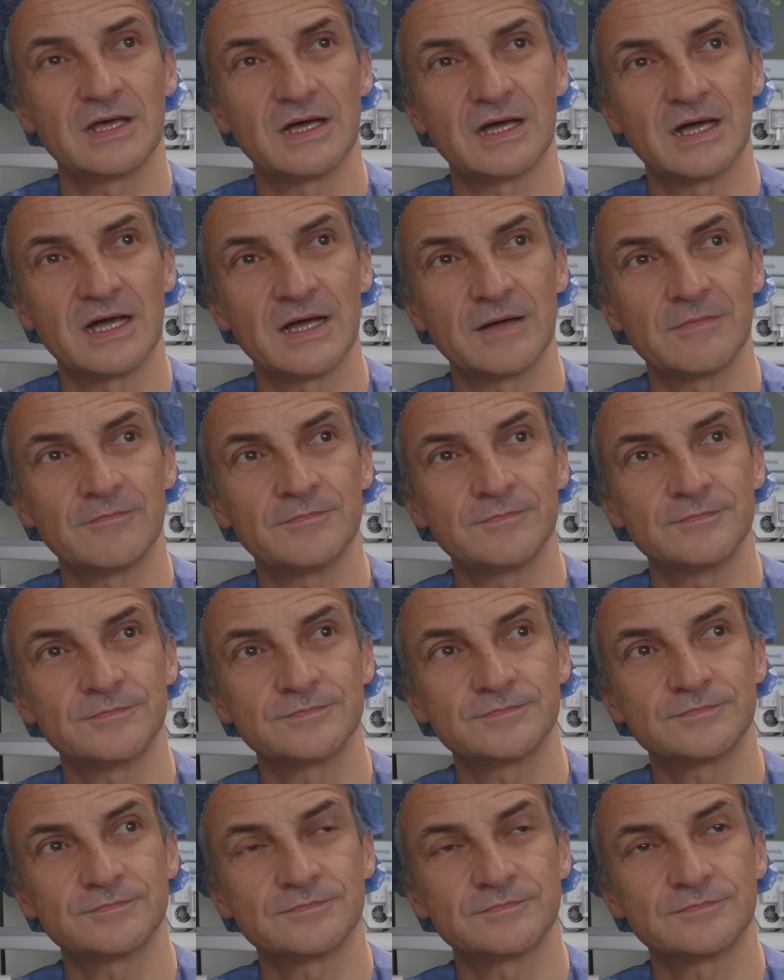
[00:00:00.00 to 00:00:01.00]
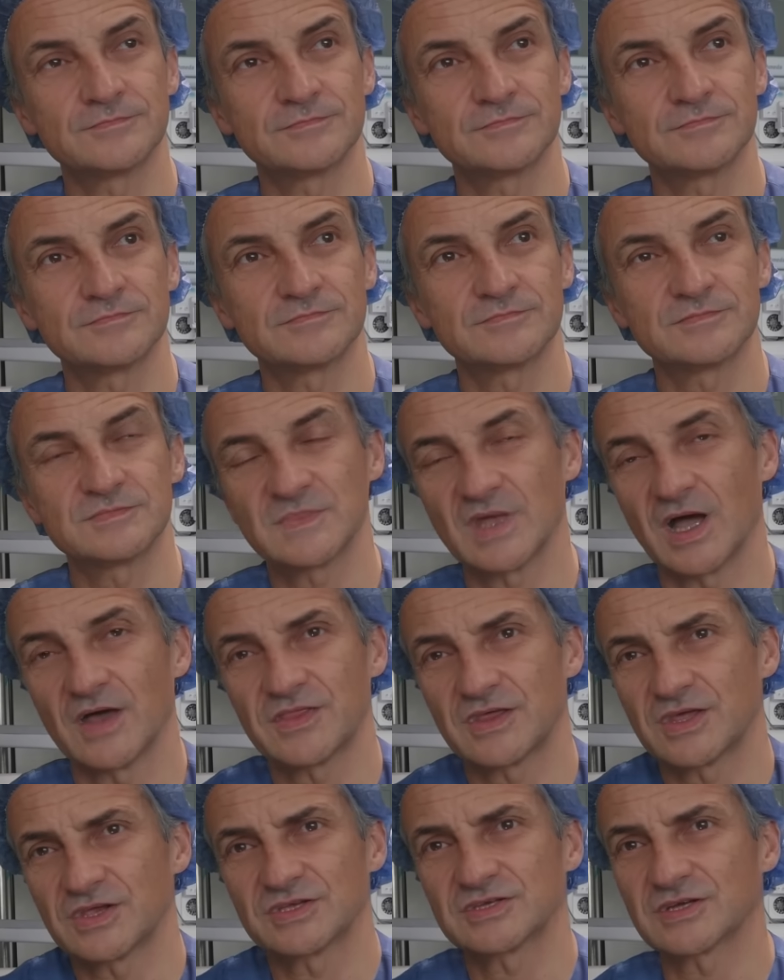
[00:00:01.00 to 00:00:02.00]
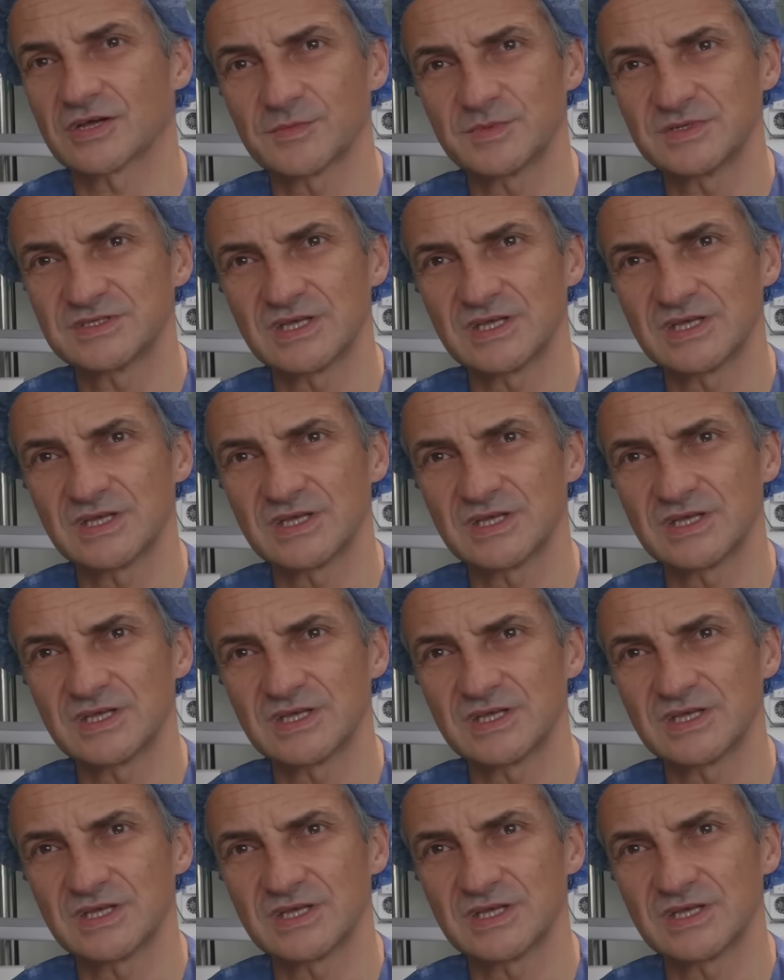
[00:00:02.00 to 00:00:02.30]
Um, I think you just got to be